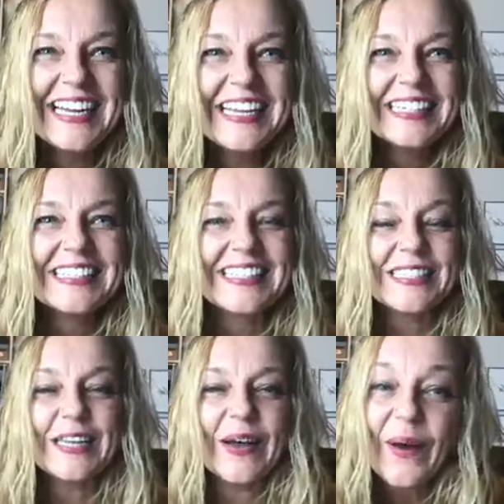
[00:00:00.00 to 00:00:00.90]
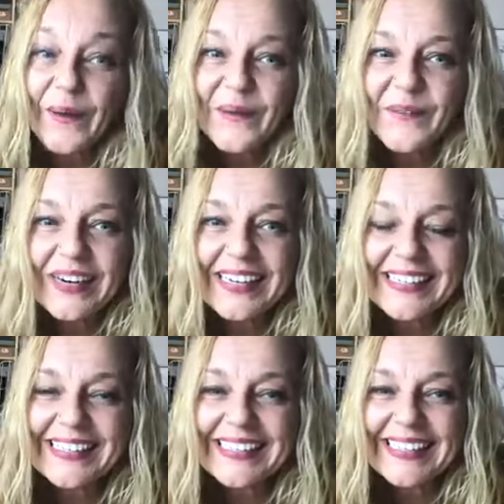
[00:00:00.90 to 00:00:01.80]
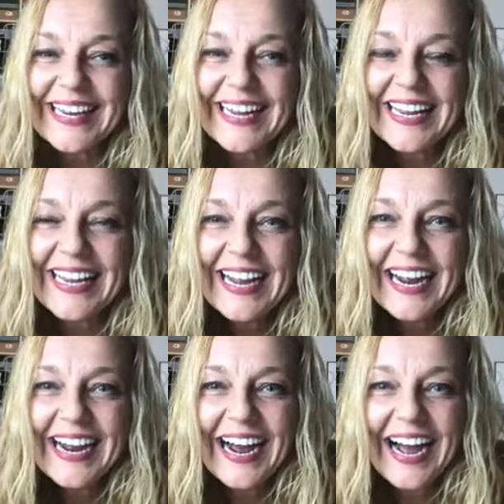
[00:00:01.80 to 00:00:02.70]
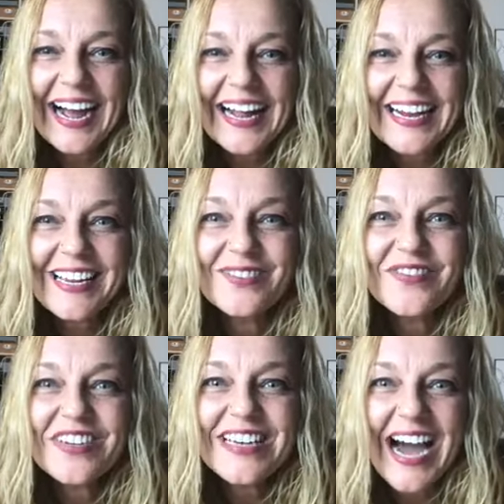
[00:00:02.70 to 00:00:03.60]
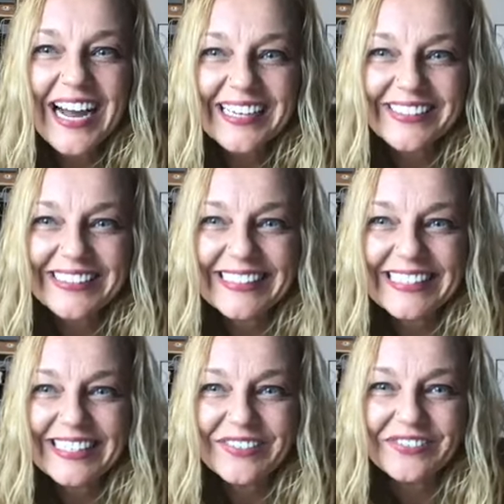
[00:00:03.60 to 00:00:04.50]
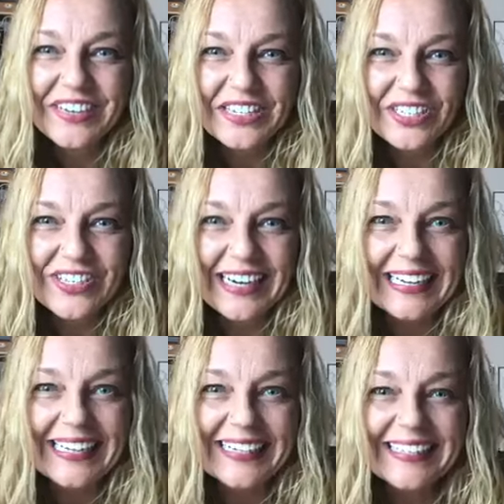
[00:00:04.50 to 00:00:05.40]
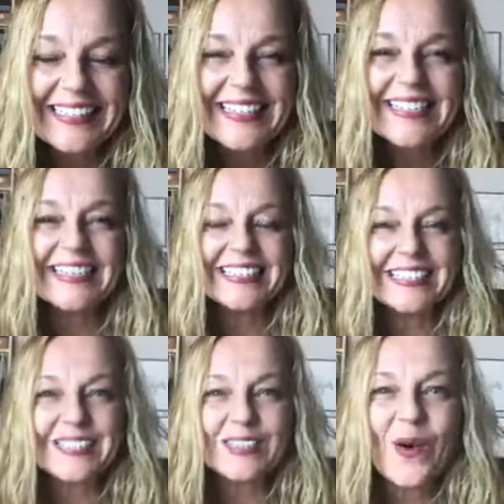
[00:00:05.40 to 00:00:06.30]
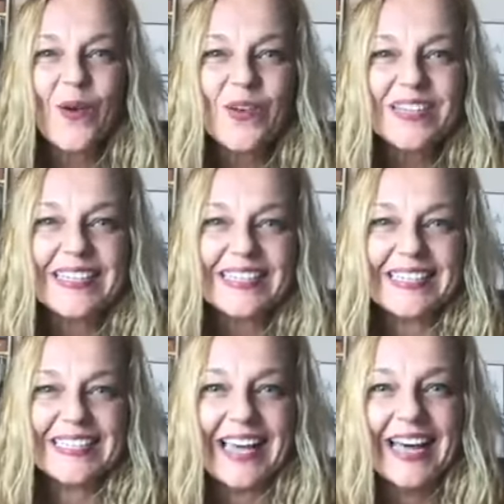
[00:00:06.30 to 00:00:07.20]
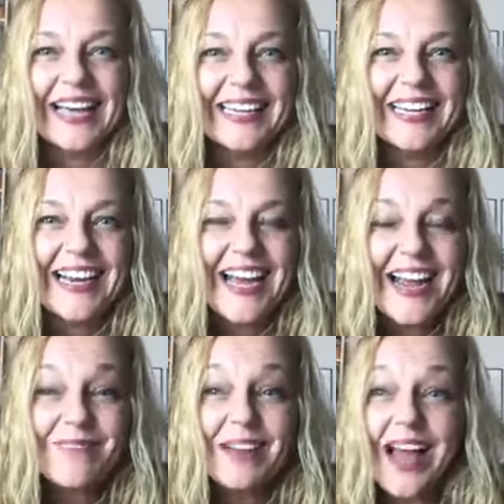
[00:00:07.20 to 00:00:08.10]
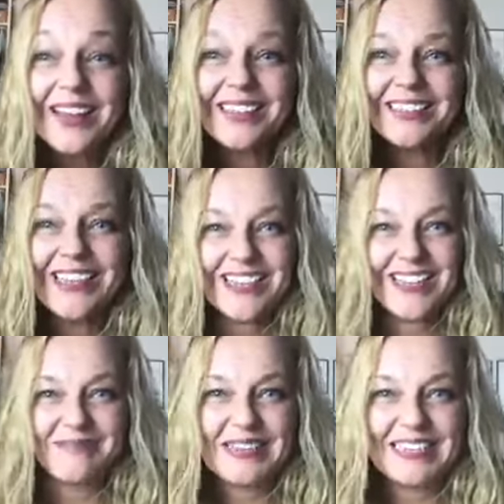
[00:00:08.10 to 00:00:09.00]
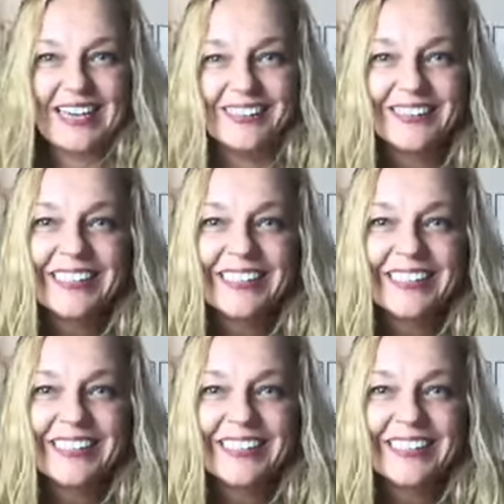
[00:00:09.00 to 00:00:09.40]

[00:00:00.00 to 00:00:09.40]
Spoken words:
So, I am not going to get frustrated. This is totally an attack, and I'm not going to let it get me down.